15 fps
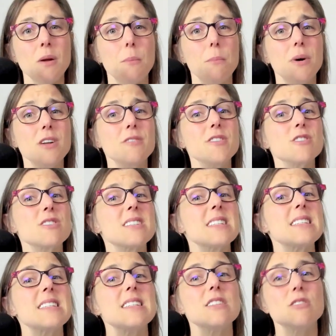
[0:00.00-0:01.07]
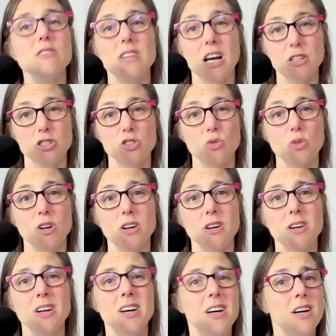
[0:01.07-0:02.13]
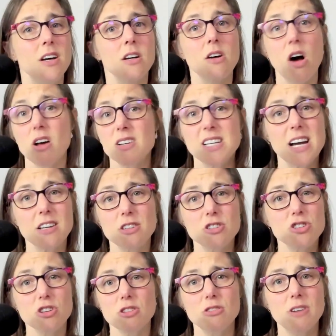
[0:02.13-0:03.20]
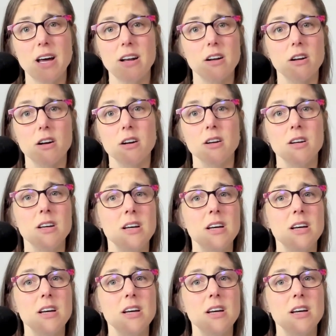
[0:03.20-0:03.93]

But if you're still not sure, contact the journal editor.